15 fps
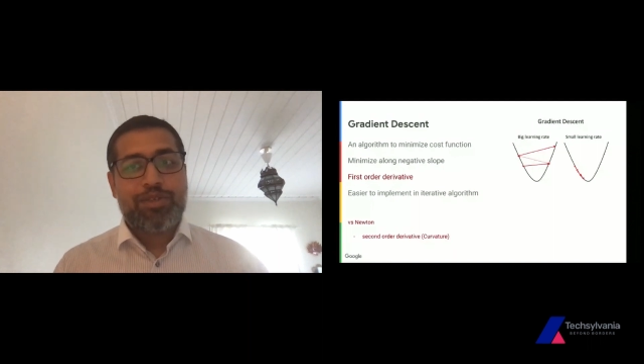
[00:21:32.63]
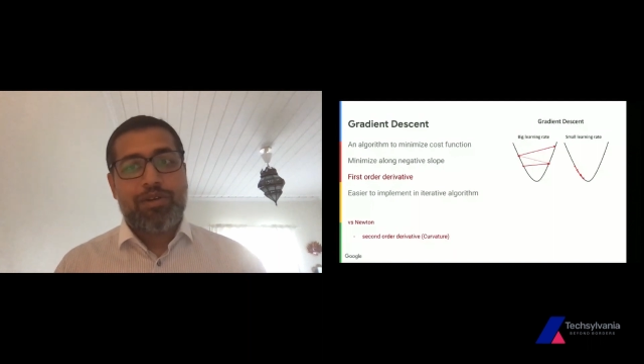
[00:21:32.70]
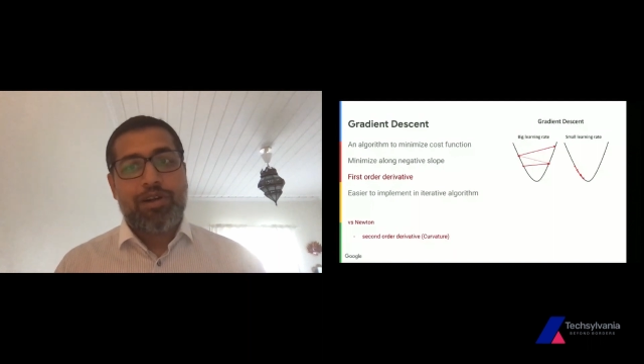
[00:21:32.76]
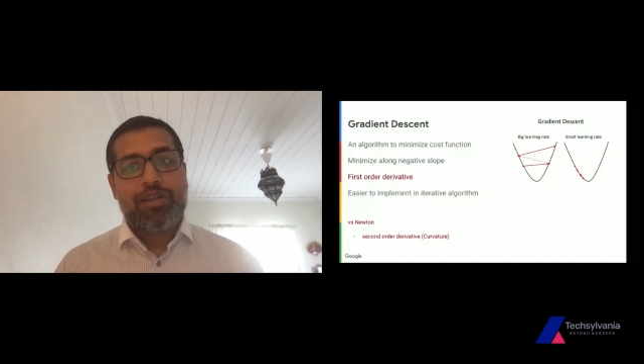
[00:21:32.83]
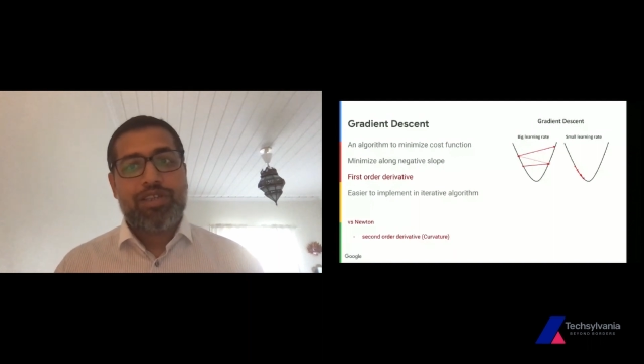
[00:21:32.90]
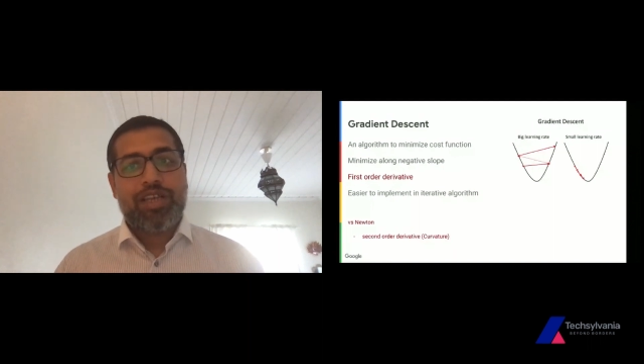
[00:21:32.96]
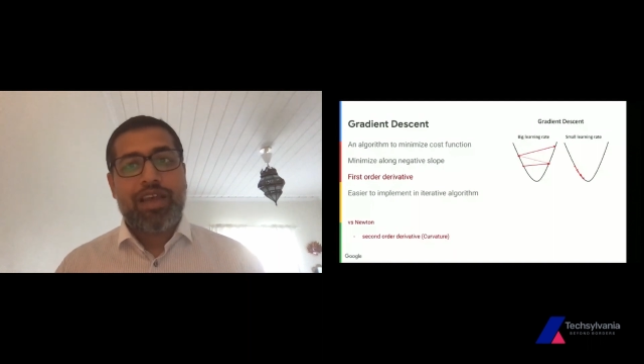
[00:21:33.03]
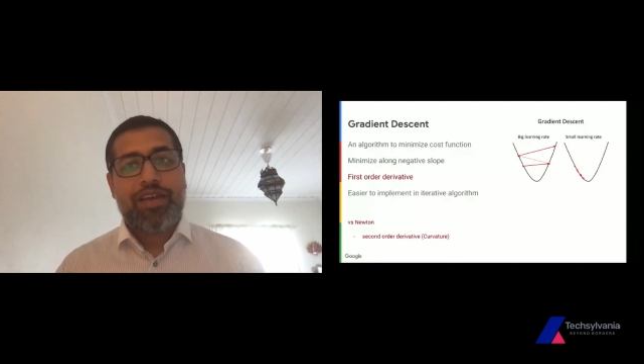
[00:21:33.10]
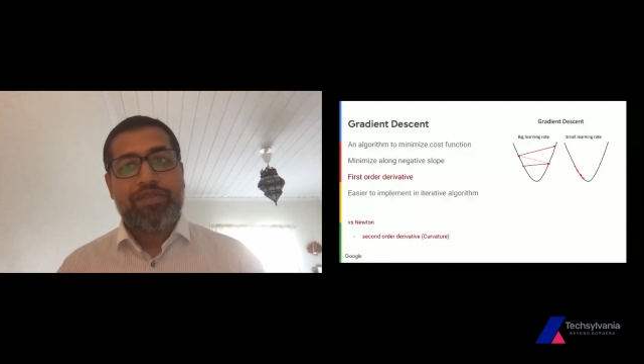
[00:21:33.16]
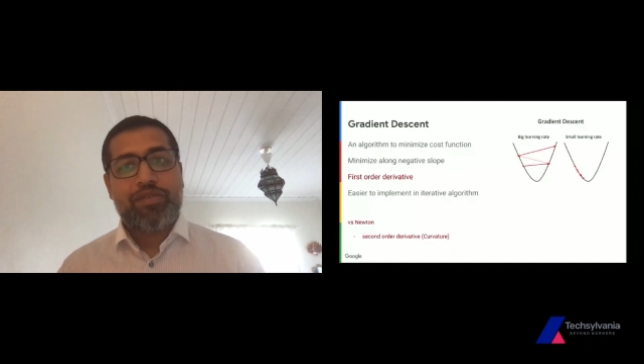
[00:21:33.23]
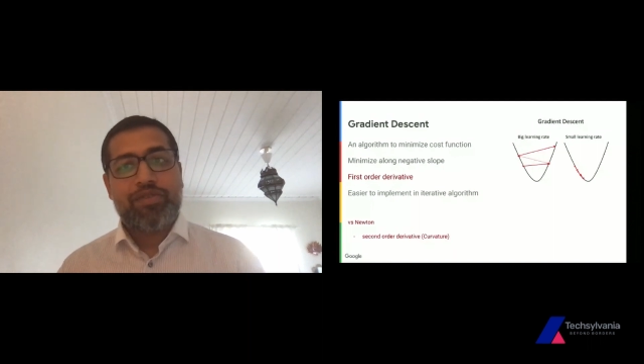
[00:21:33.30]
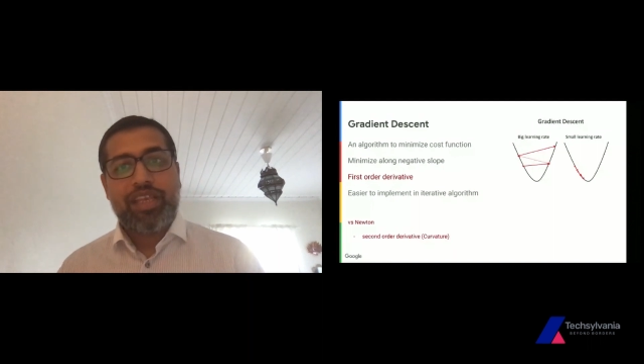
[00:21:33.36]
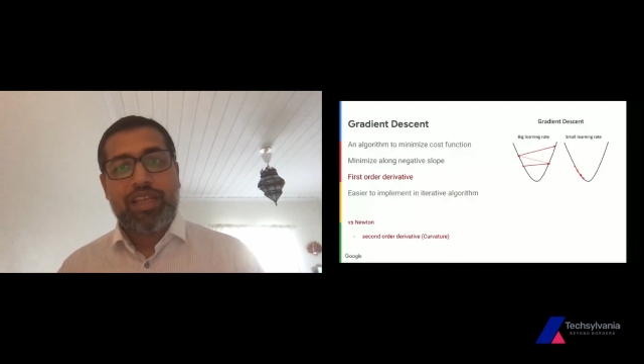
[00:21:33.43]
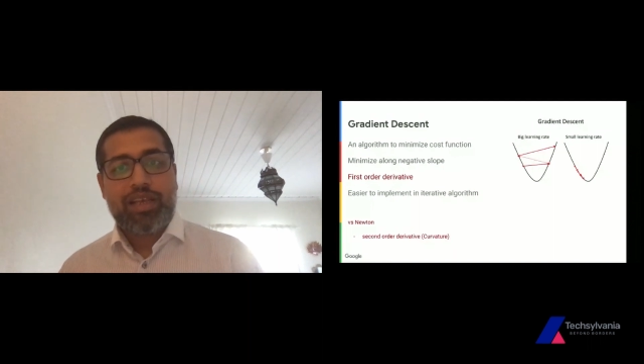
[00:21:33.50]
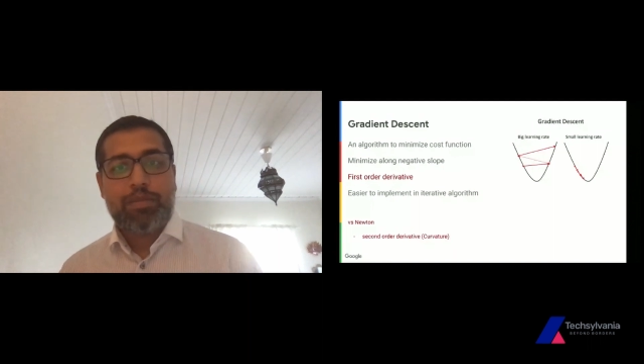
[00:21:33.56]
you also have to
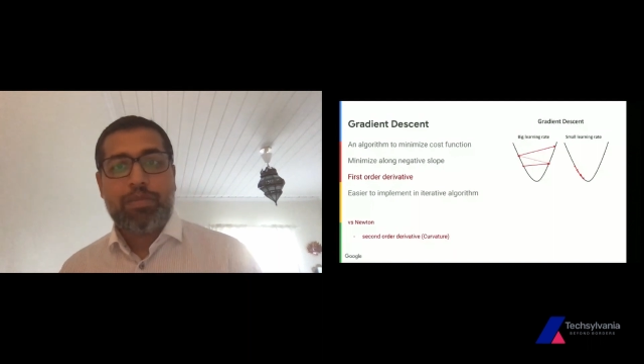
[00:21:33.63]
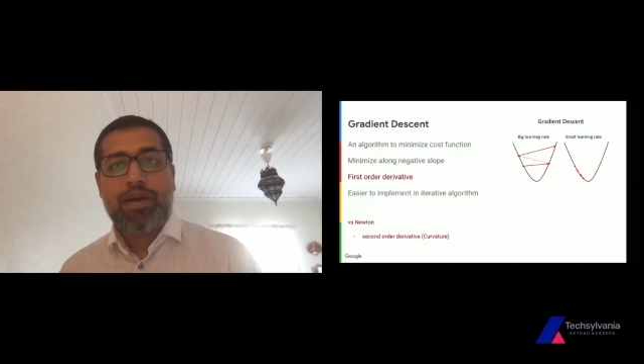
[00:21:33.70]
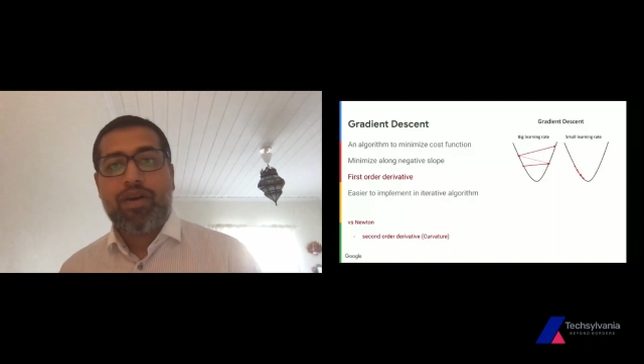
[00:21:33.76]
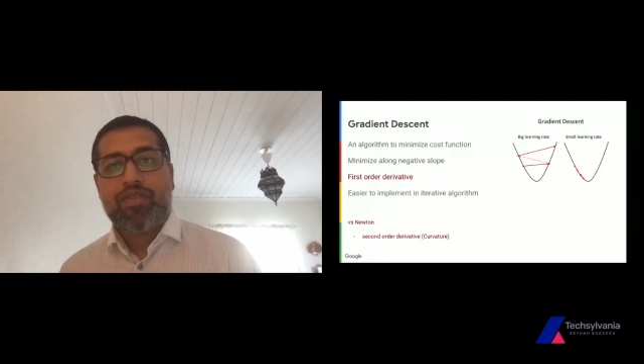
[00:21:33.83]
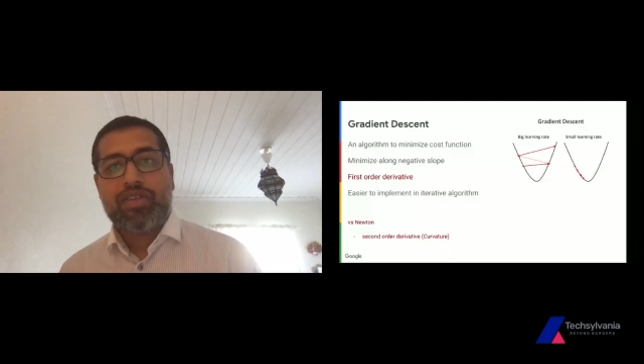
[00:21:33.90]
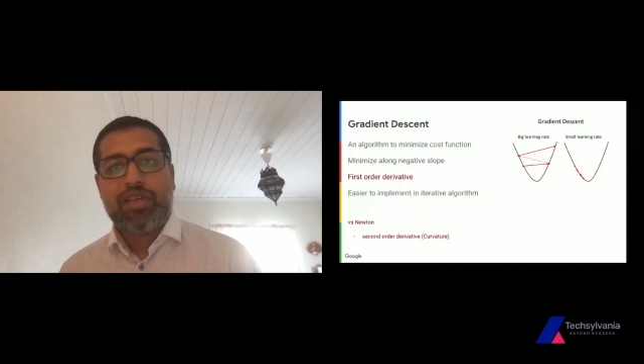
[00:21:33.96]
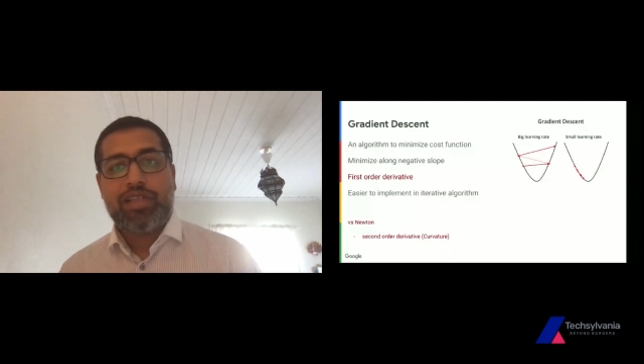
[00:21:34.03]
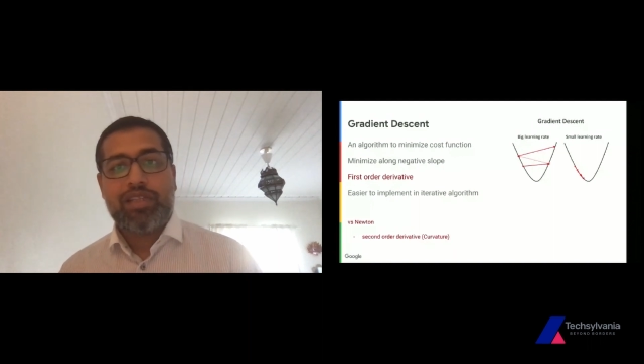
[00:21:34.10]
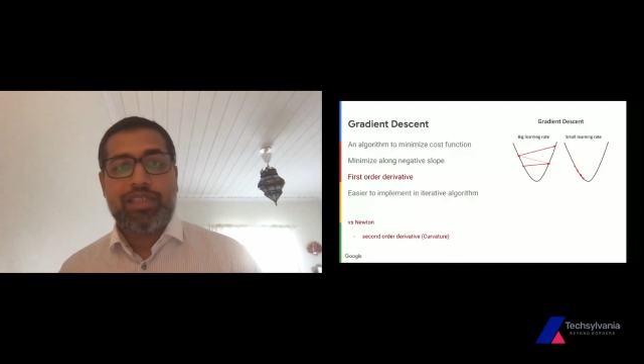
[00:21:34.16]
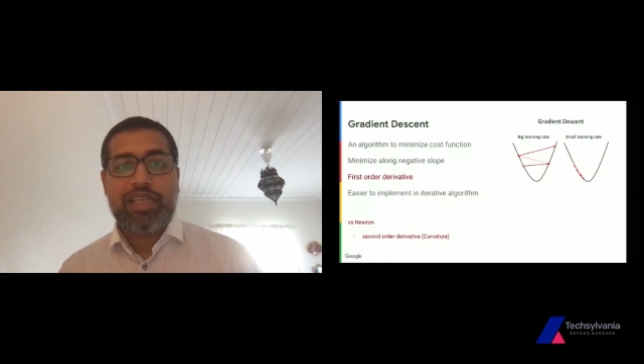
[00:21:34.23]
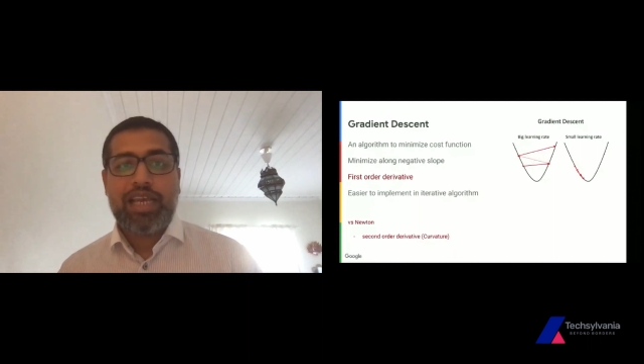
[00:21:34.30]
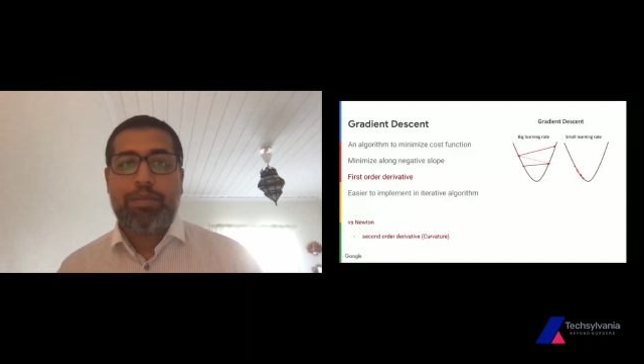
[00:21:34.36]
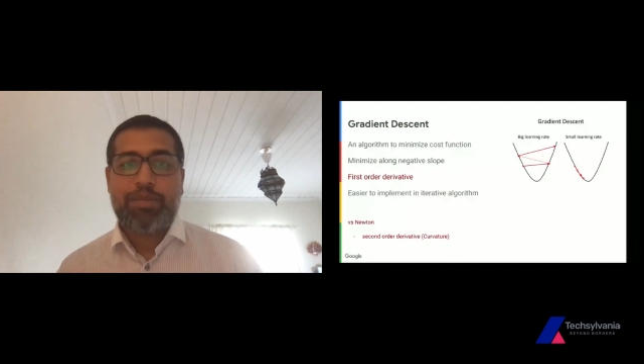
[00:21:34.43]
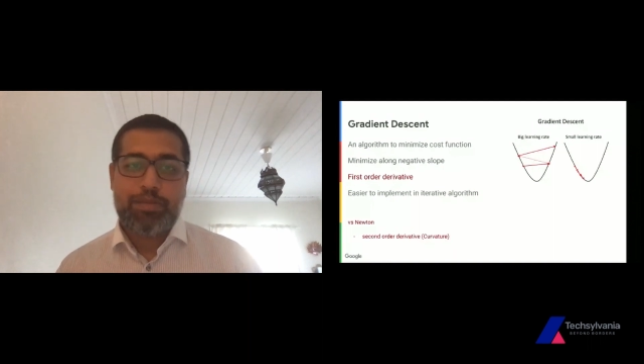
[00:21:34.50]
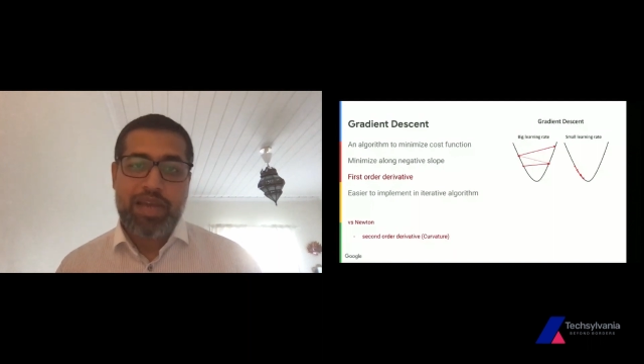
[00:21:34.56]
think about these
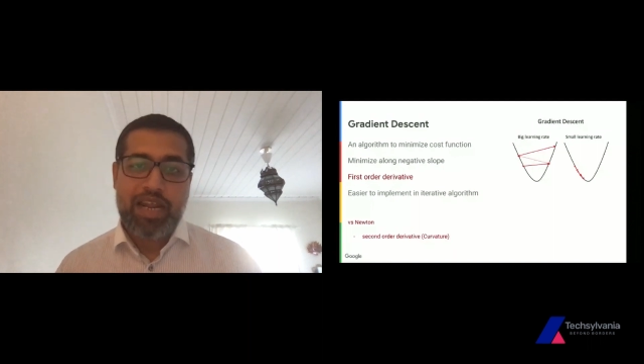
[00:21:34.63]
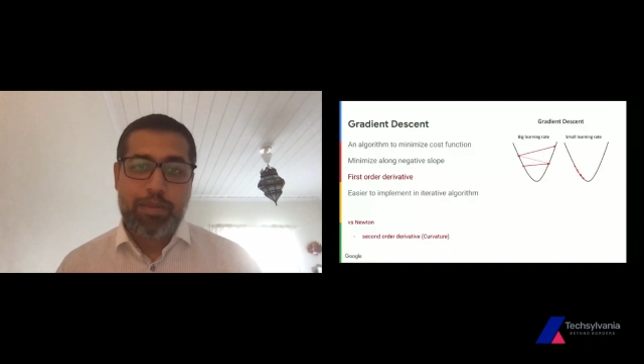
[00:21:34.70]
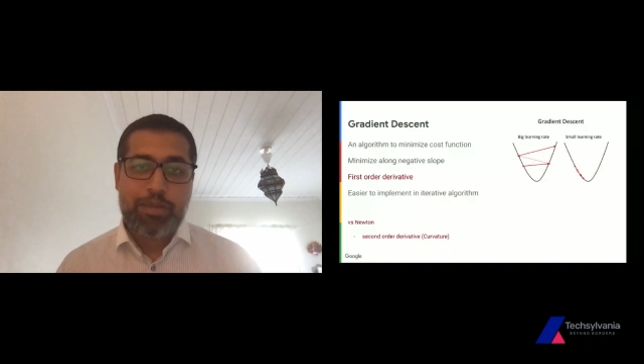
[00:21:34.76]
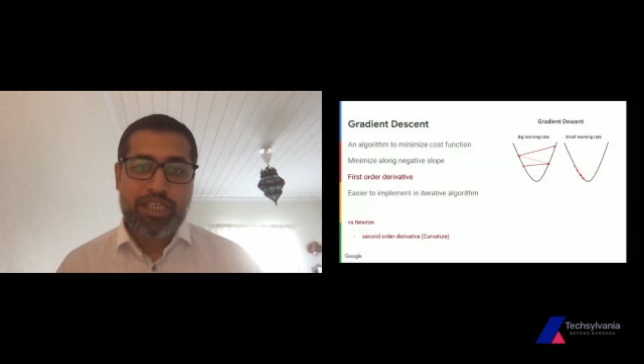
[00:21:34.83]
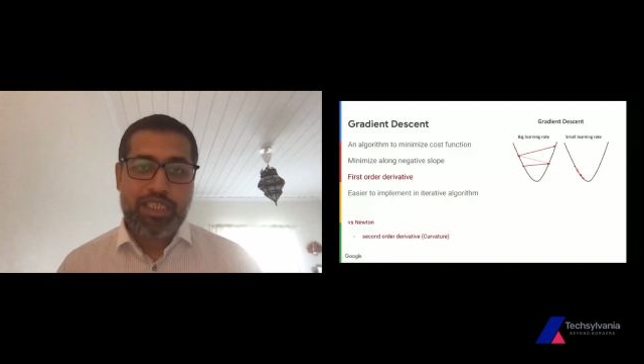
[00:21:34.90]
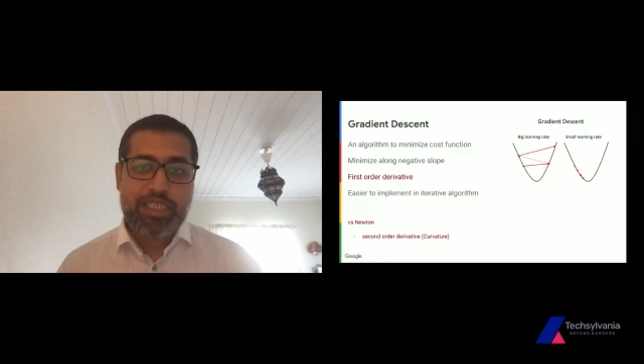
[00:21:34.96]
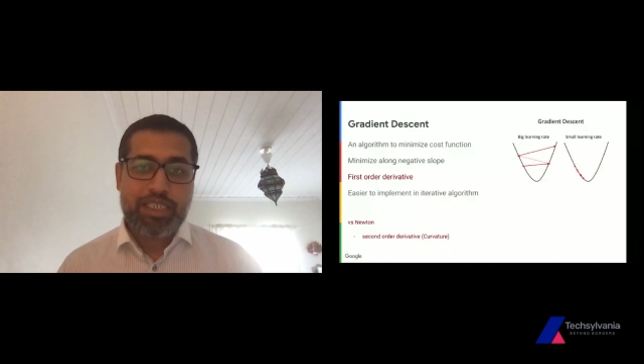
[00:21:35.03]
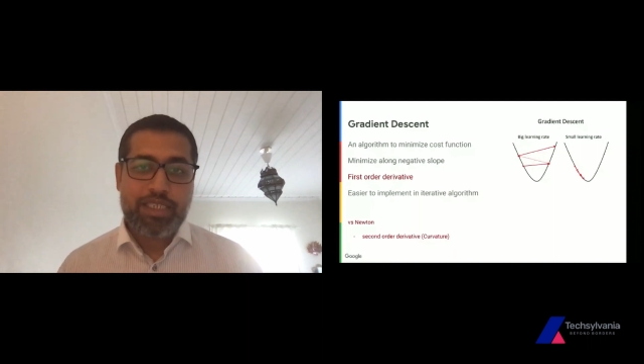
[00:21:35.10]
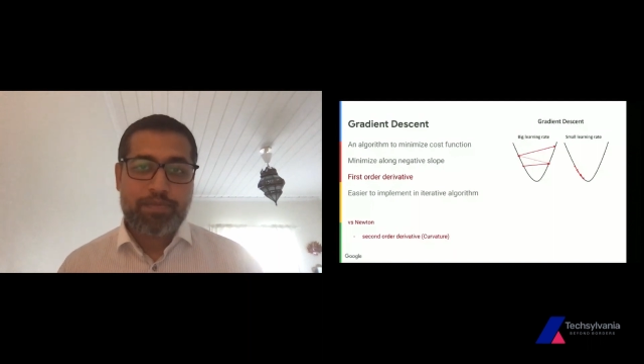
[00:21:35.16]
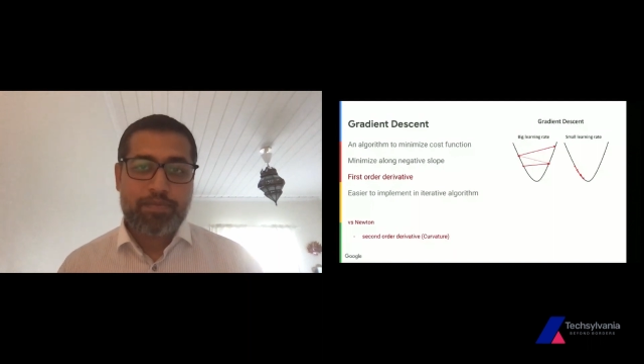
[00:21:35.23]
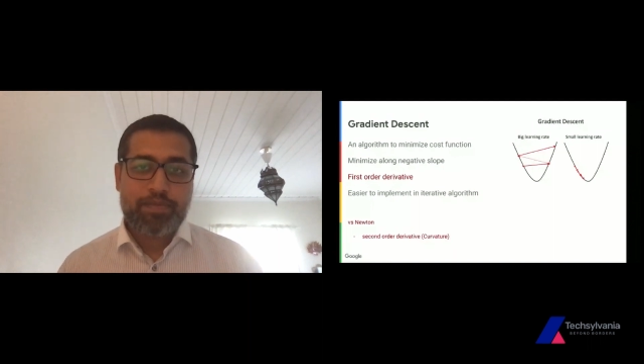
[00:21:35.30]
hyperparameters.